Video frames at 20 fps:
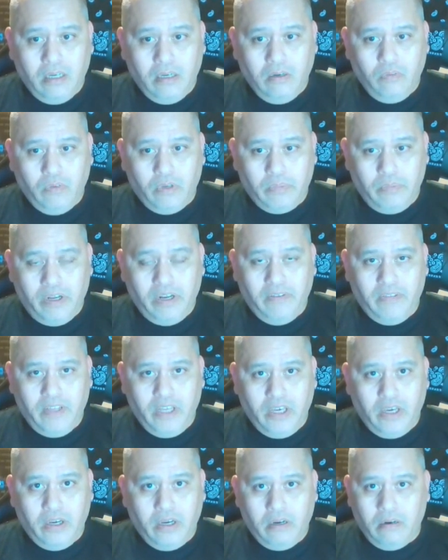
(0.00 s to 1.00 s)
with Men of the
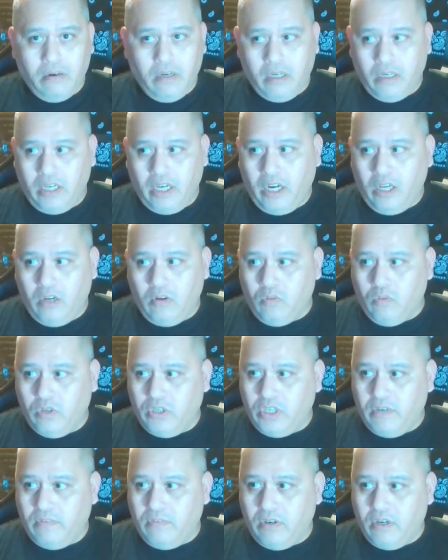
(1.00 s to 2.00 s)
Year and getting
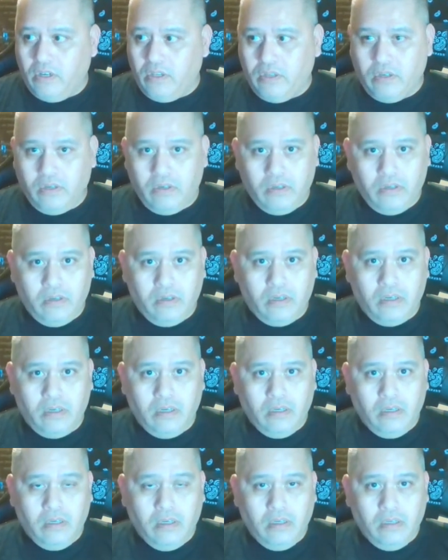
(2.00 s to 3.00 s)
whichever other
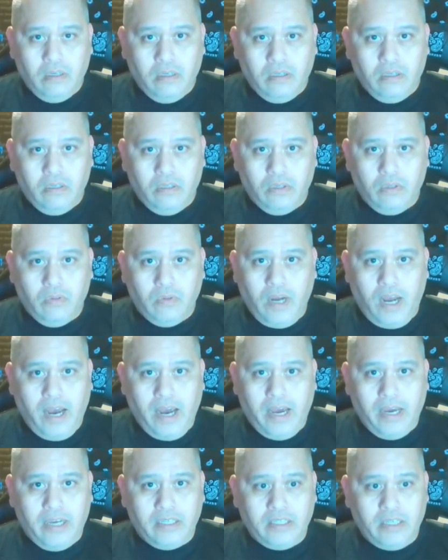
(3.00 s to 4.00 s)
two
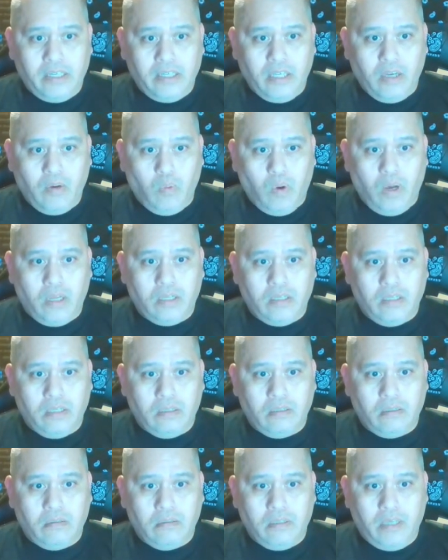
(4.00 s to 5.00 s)
guys that they want
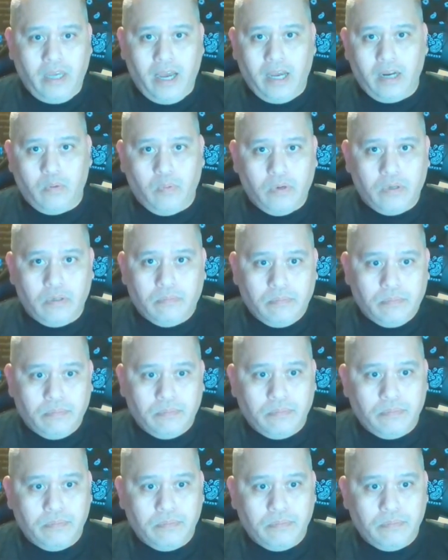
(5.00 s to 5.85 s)
to tag with them.